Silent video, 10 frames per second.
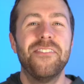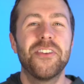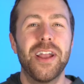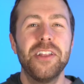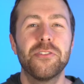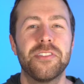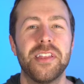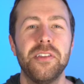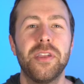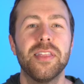If you're
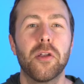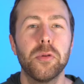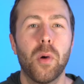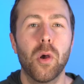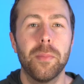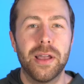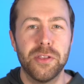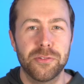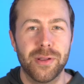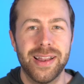interested, you can learn more about
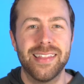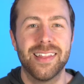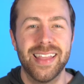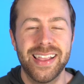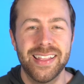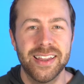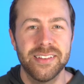Uscreen at the link in the